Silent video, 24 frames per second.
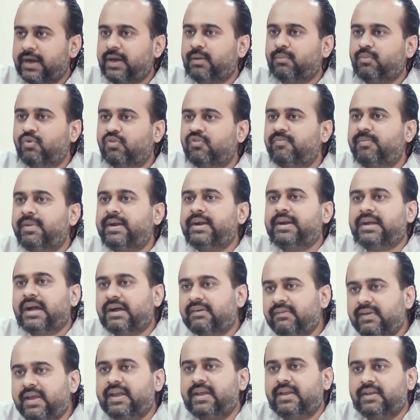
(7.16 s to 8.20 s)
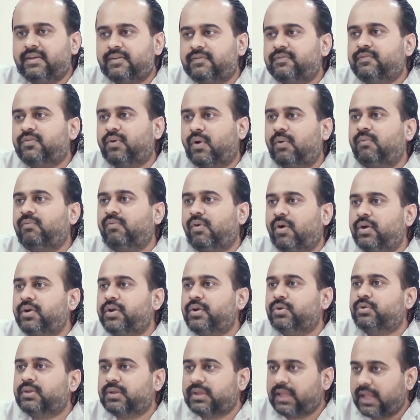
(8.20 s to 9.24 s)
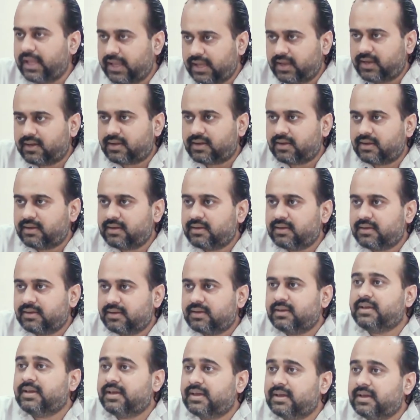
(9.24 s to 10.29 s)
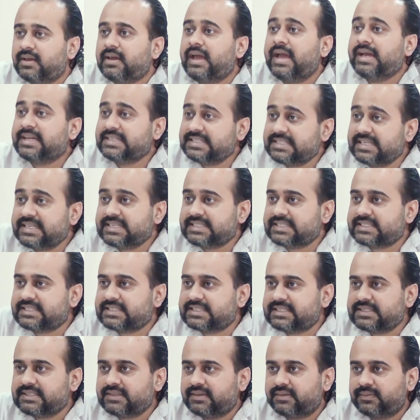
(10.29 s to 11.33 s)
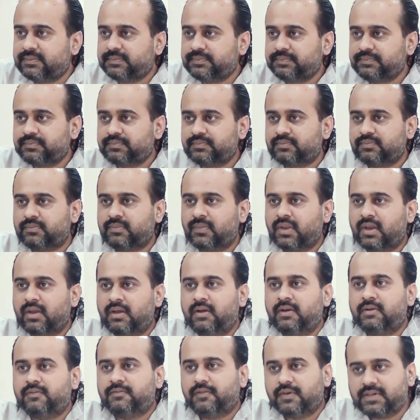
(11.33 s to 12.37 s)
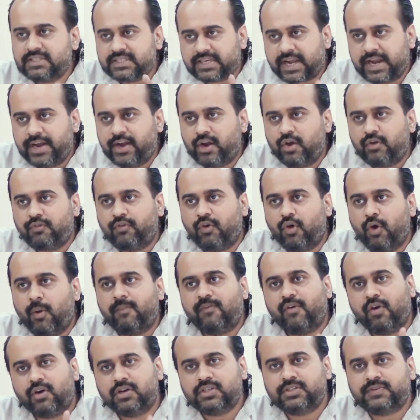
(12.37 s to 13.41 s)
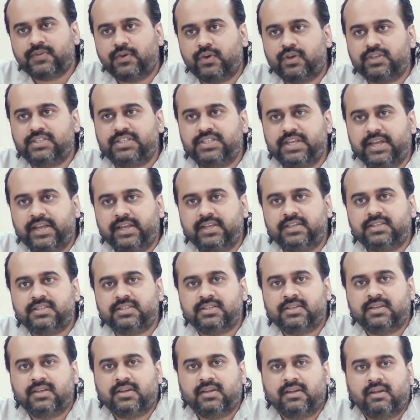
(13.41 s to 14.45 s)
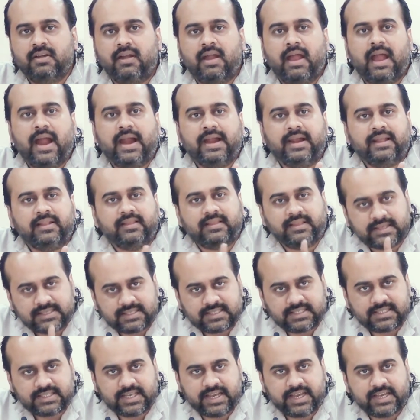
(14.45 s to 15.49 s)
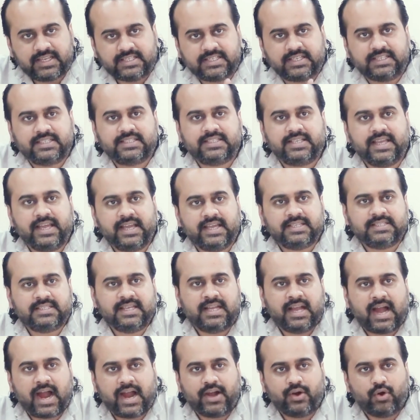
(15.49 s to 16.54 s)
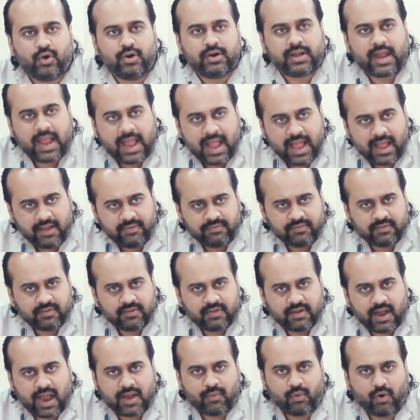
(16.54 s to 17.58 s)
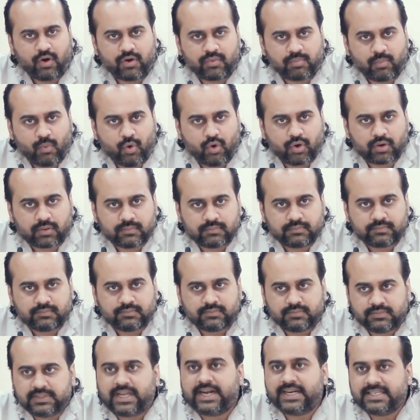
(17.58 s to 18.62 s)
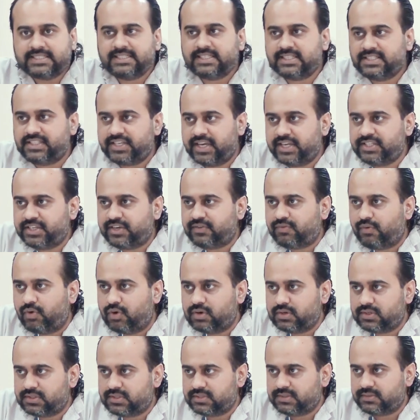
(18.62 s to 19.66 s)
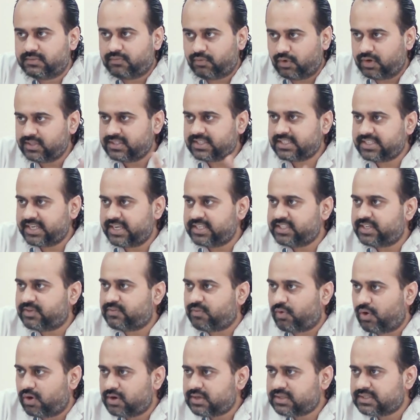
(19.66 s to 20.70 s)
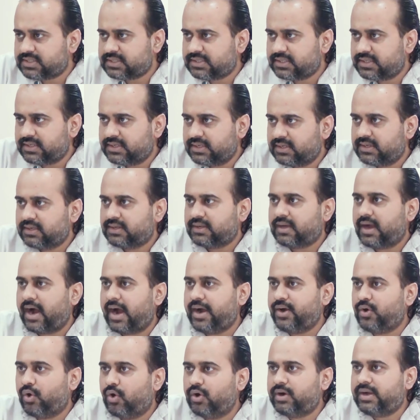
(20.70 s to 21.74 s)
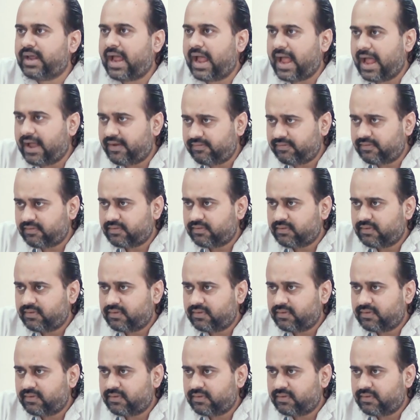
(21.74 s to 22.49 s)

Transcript: and a movement away from what you think exists. First kind of hope wants for a change, and in this change, it says, I don't have, I want more. That is the change it wants. What is the change it wants? I don't have,